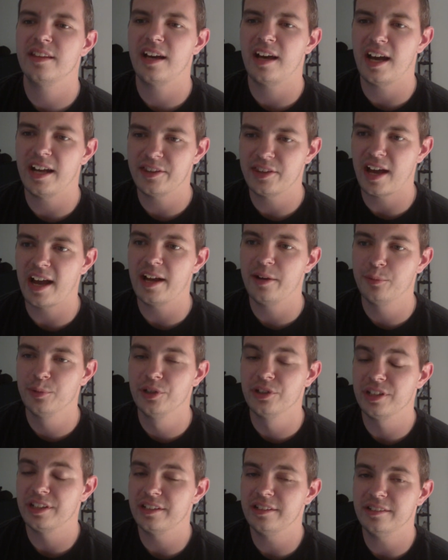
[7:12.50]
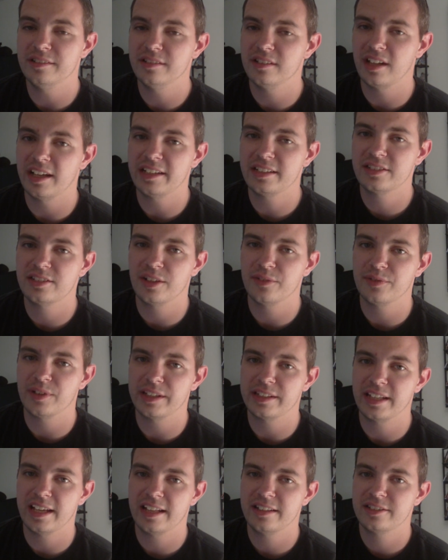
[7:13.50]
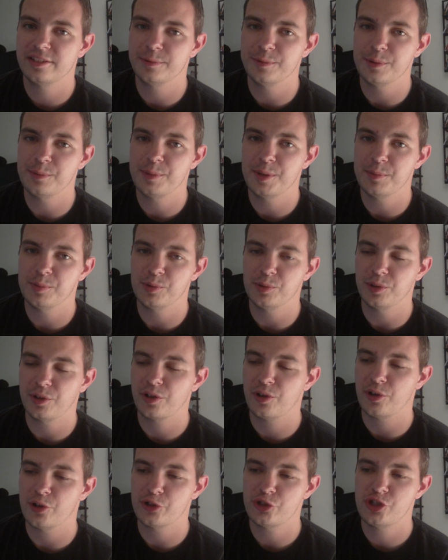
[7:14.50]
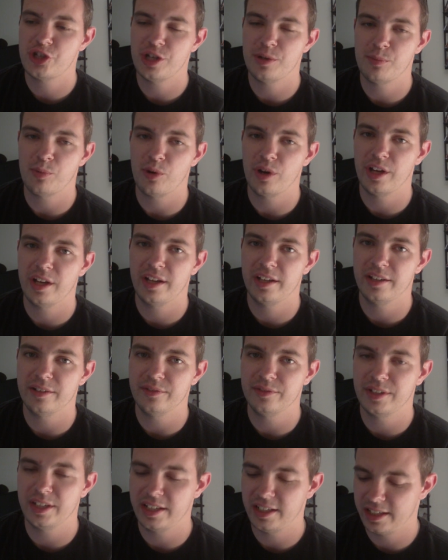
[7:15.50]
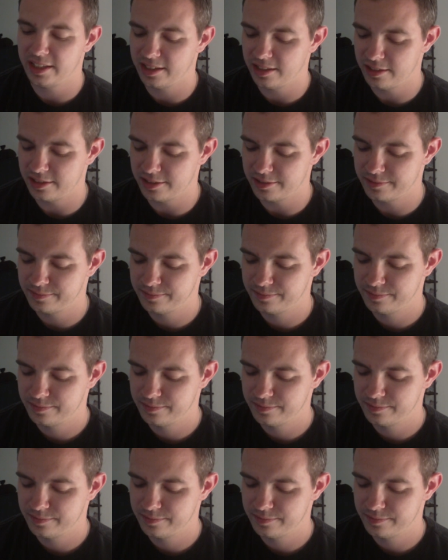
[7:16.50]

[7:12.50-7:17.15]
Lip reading: I really like stuff like that. Some of the people would call it a cheap way of getting of